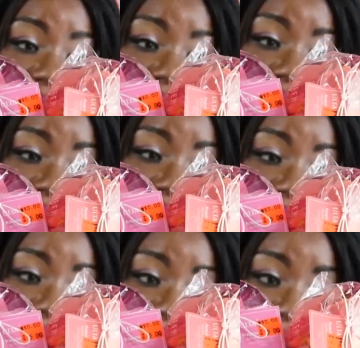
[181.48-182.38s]
and
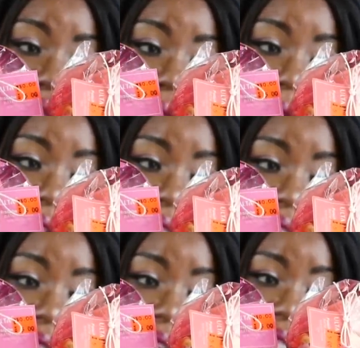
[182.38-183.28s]
everything that's on the red
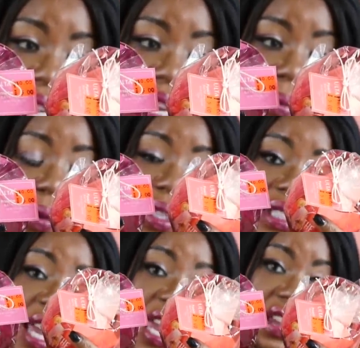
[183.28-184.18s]
tag table
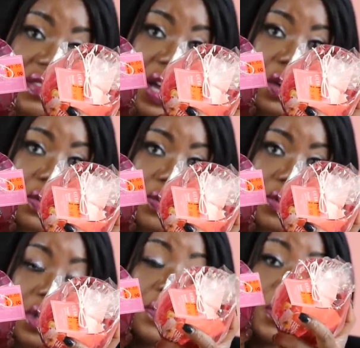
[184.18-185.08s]
is half
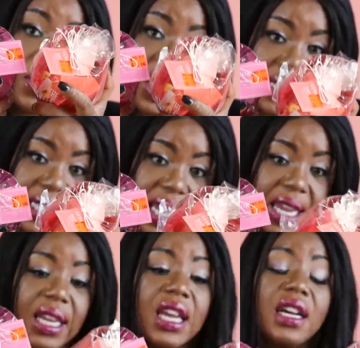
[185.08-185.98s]
off of the red
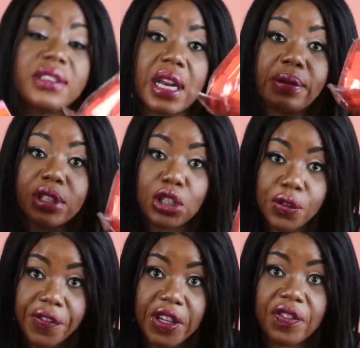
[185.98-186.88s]
tag. So they were
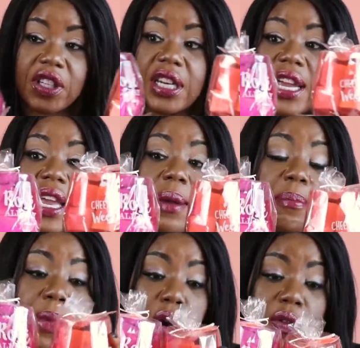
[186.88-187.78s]
two fifty, and I
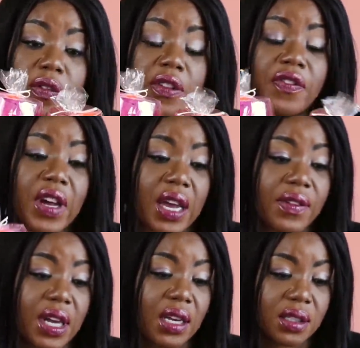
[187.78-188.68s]
got both for
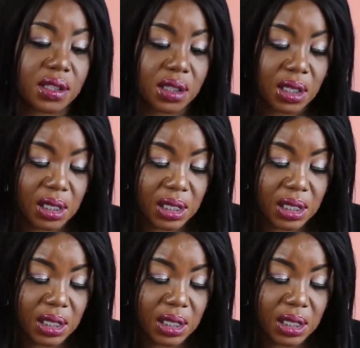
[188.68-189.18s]
five dollars.